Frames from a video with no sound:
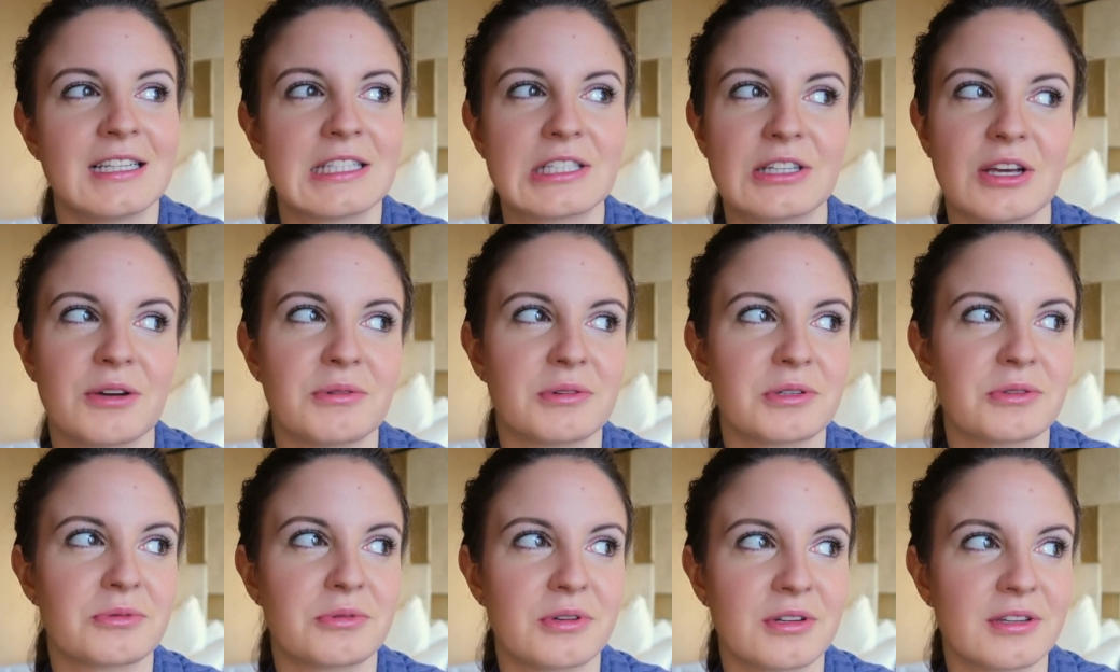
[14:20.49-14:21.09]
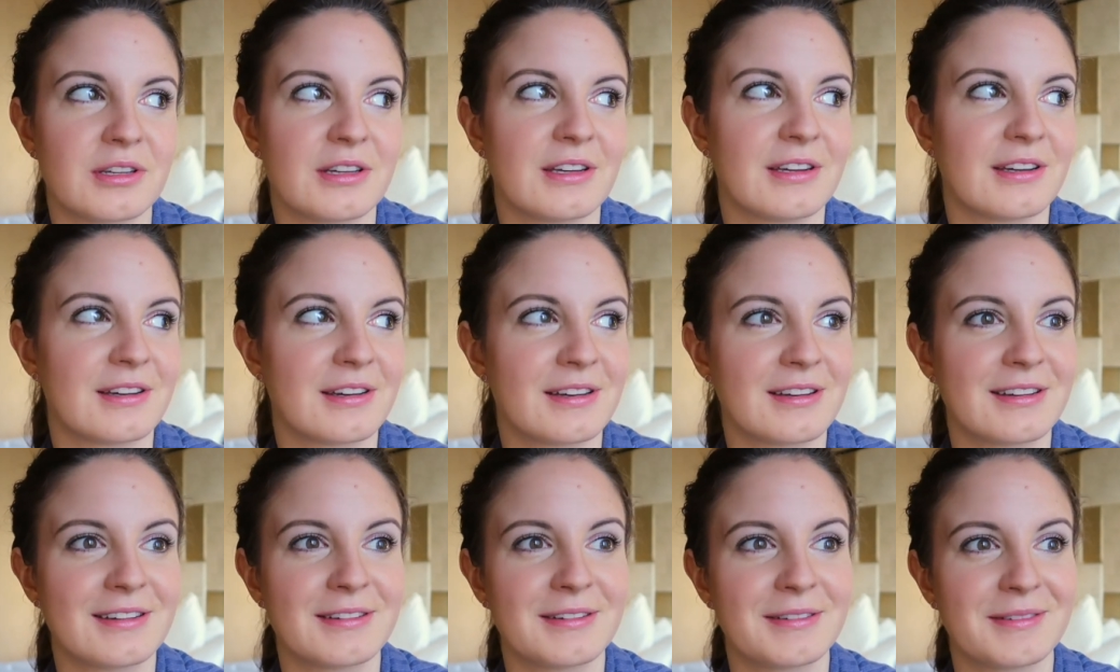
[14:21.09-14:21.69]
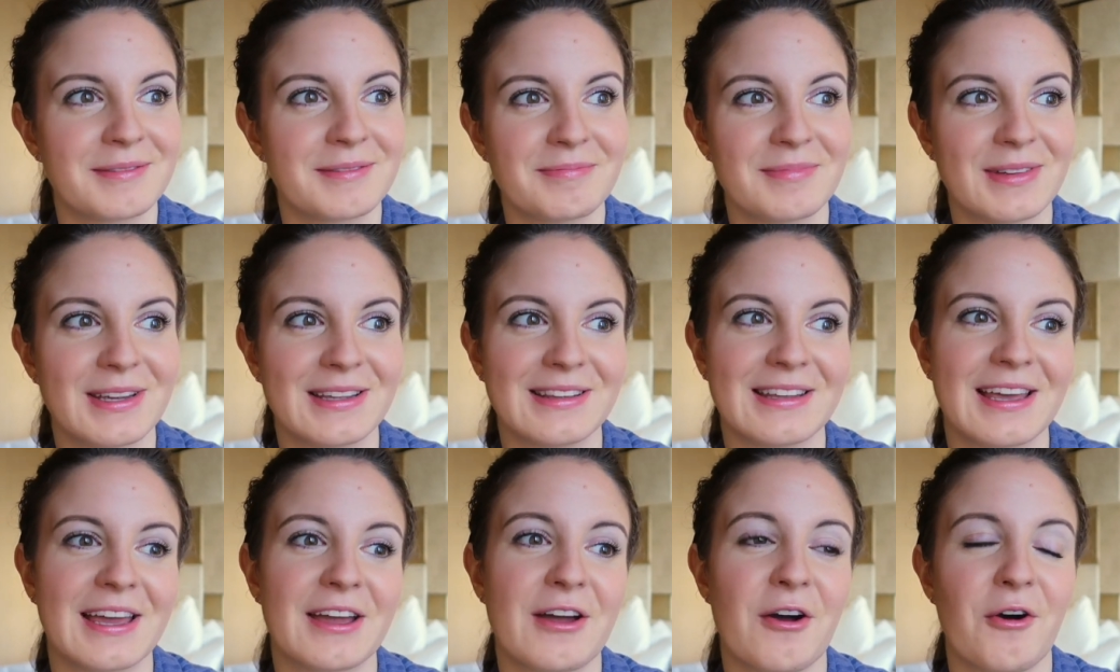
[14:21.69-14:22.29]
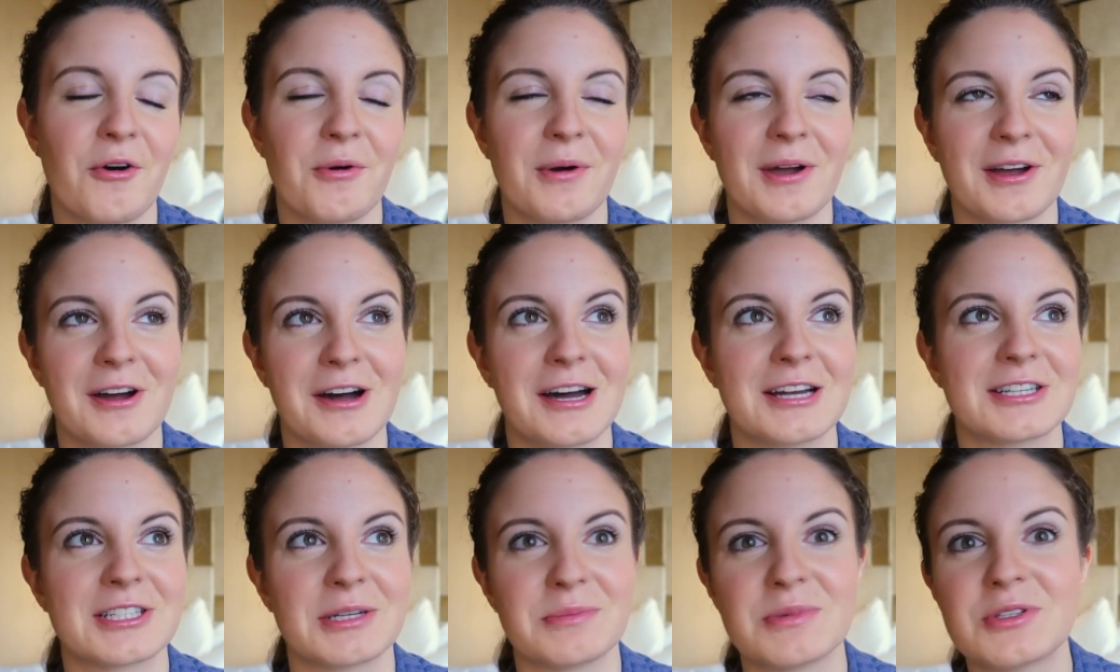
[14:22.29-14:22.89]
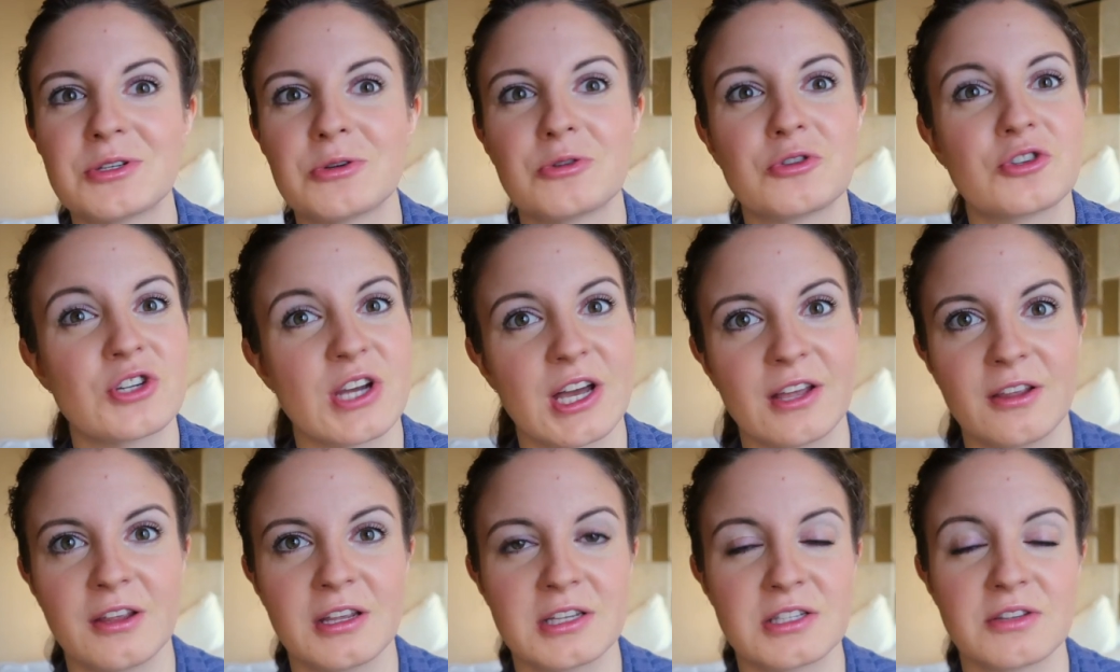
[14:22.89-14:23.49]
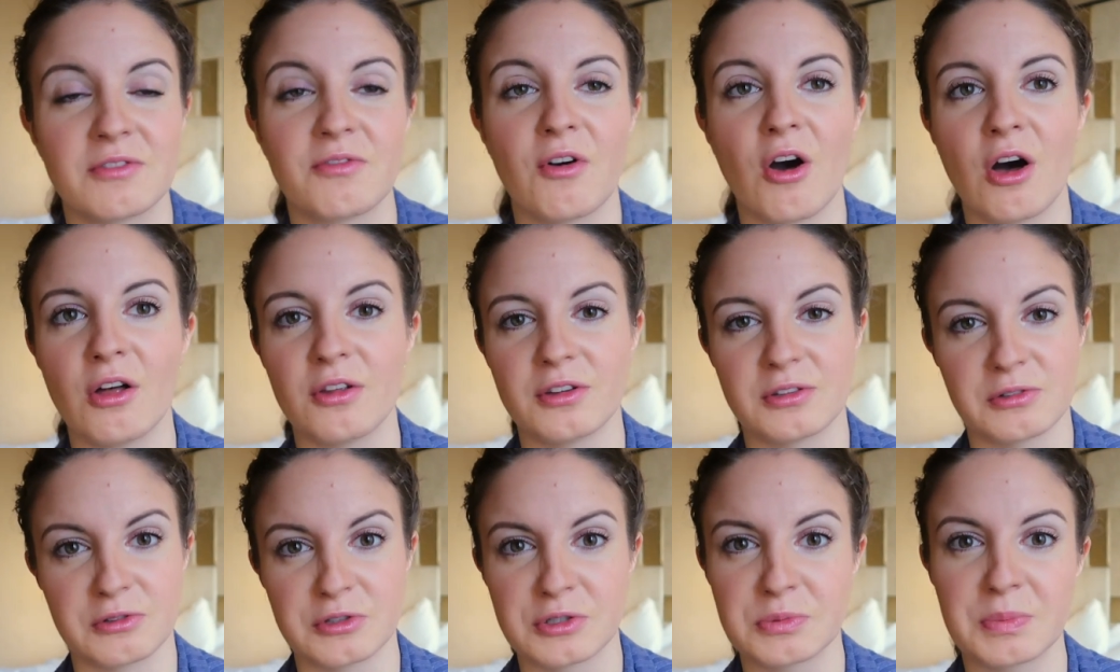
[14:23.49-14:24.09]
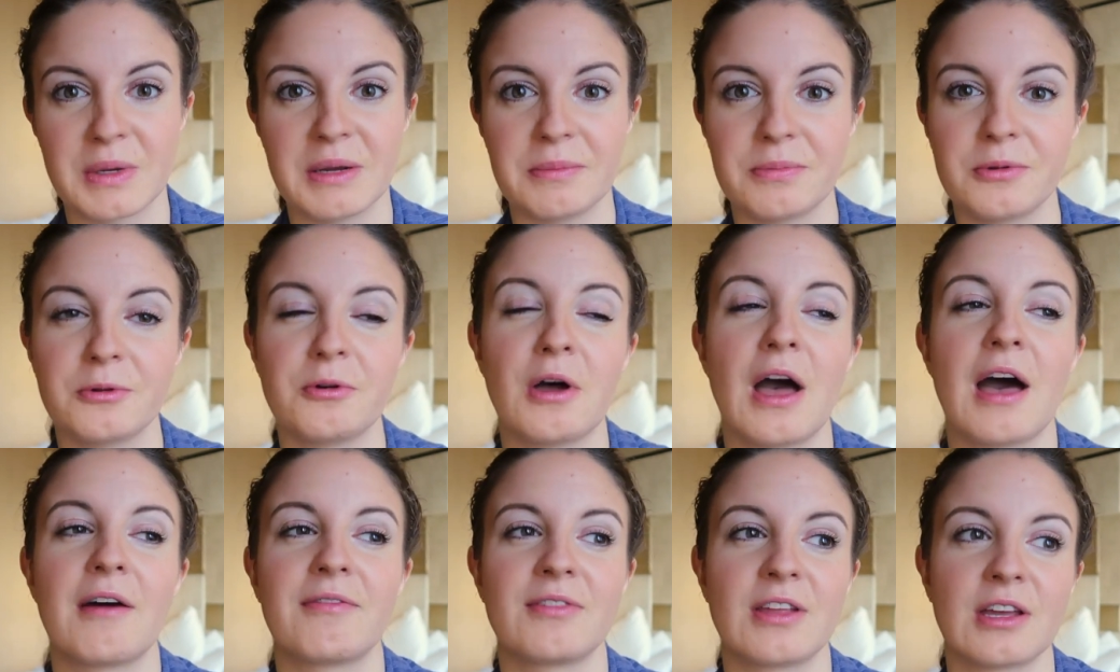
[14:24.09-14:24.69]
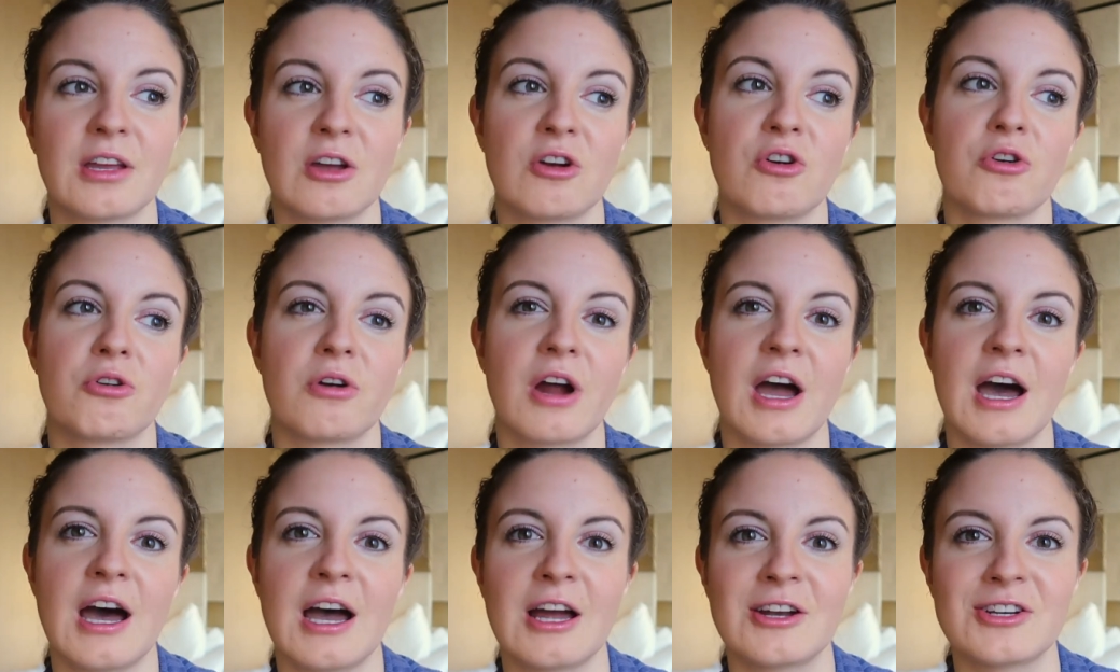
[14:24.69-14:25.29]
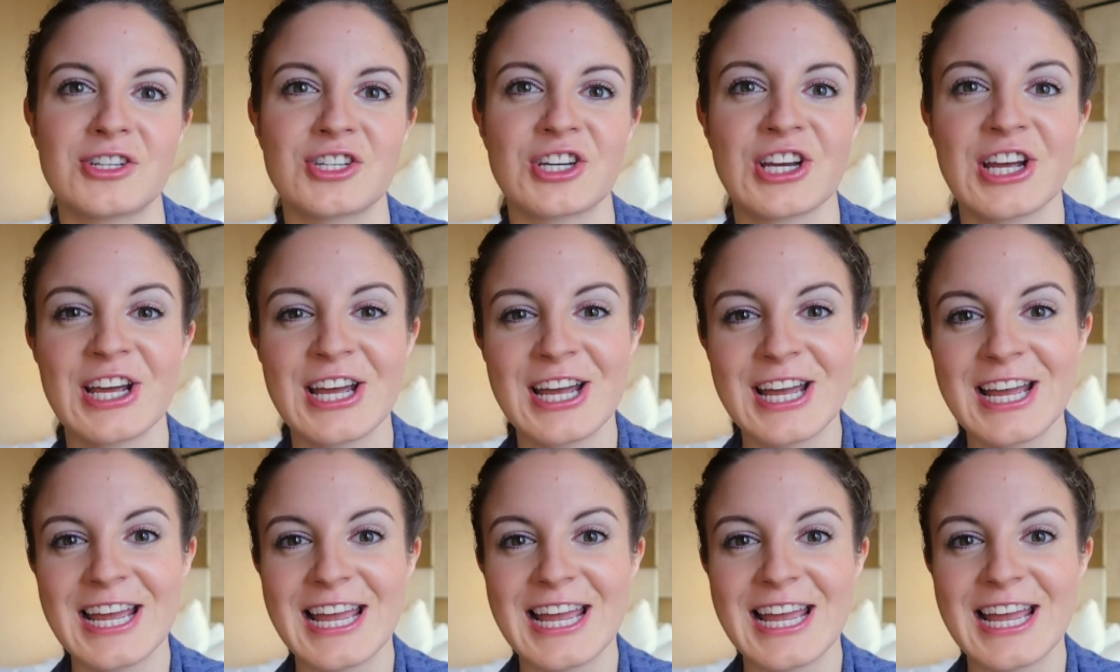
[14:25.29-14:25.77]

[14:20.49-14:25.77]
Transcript: So I was really being like, oh my gosh, I'm so jealous of all of those people who have like a garage